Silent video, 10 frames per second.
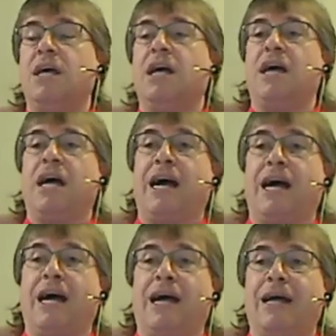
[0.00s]

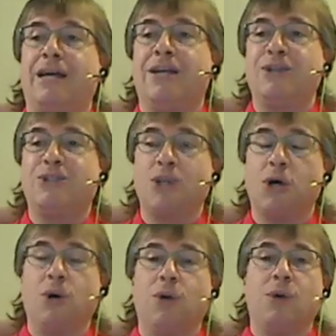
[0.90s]

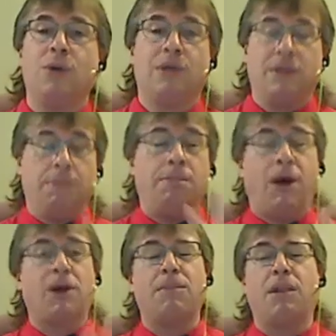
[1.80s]
So,
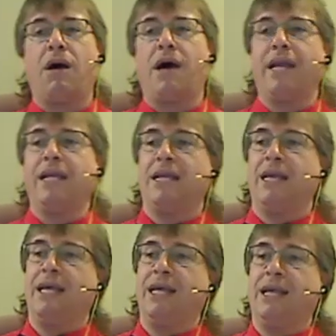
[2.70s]
bottom line,
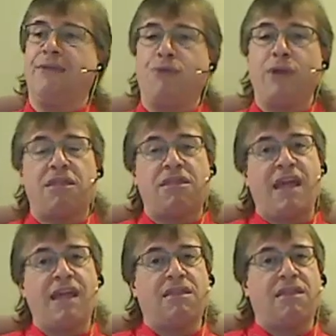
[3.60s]
if we
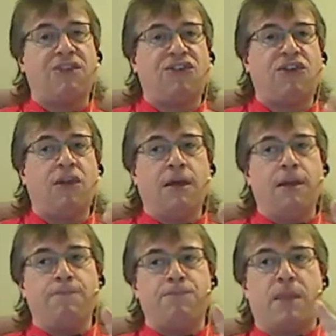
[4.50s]
think this
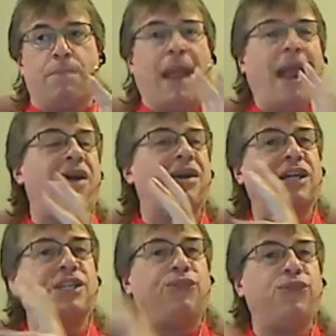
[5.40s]

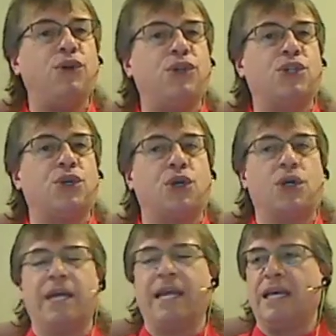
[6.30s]
paradise
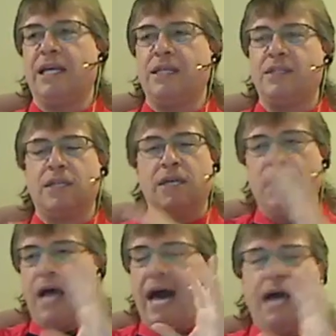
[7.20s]
future is
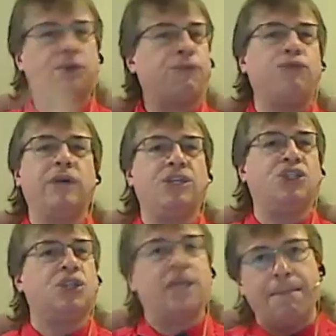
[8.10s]
out of
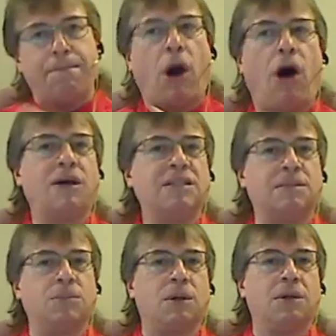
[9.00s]
reach,
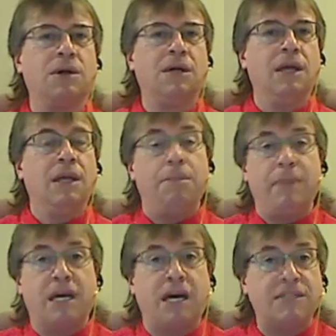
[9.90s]
impossible,
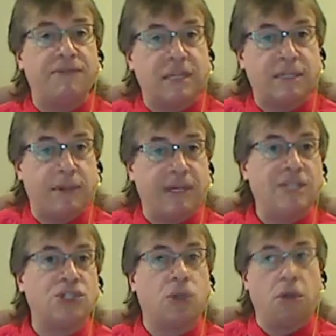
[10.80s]
because of
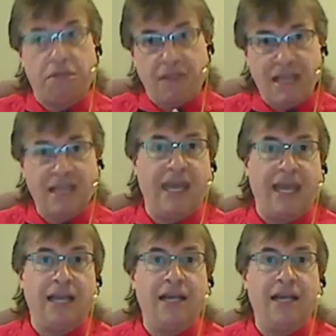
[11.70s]
exponential thinking,